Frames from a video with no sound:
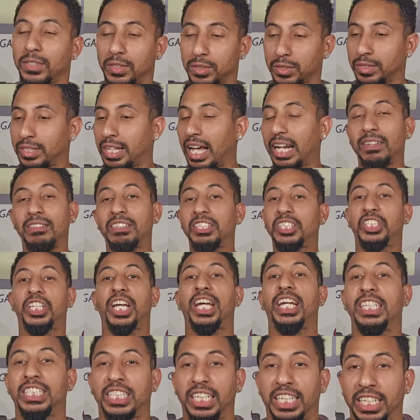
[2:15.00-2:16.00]
not even
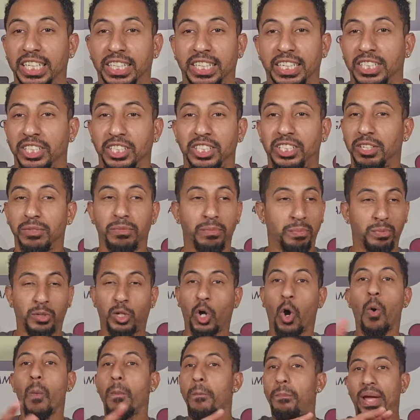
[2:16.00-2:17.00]
change anything, just
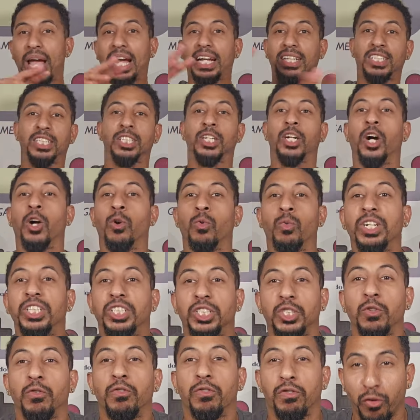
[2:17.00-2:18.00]
go back to the
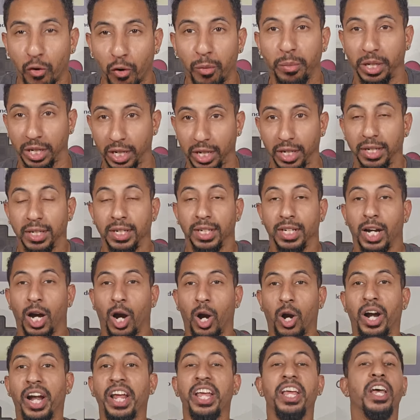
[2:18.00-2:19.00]
original formula.
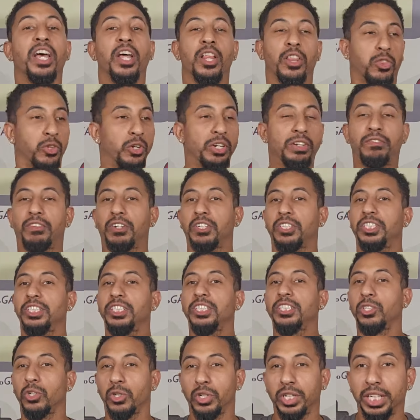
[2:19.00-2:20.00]
Alright? 3
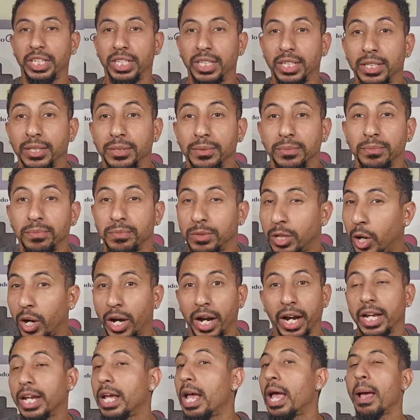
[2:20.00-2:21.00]
versus 3.
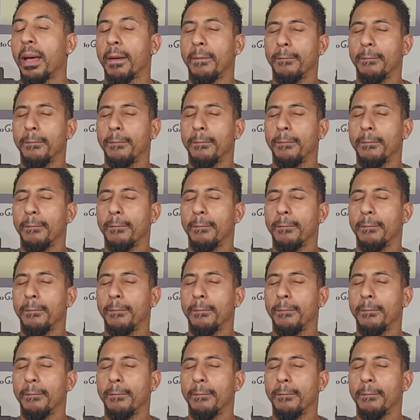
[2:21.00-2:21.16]
Alright?